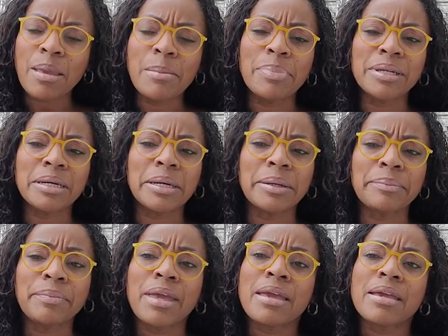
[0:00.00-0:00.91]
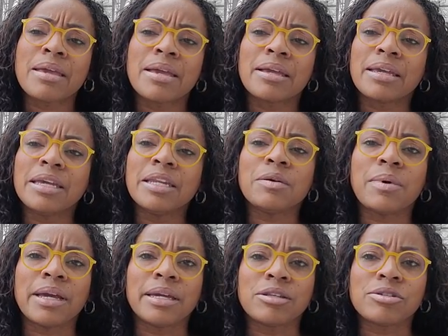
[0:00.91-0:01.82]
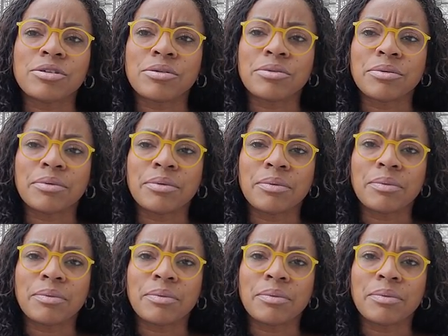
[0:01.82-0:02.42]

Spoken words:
But anyway, so